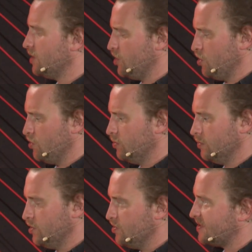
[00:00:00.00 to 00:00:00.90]
you
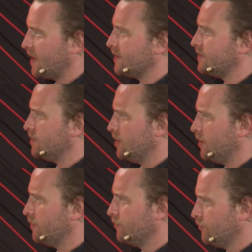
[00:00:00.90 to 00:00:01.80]
use that
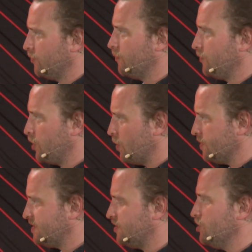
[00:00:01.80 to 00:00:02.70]
to go
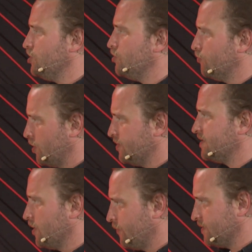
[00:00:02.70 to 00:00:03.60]
into the new road
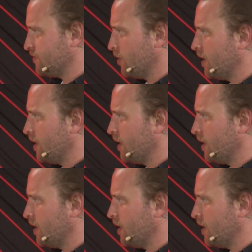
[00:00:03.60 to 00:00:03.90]
surface, right?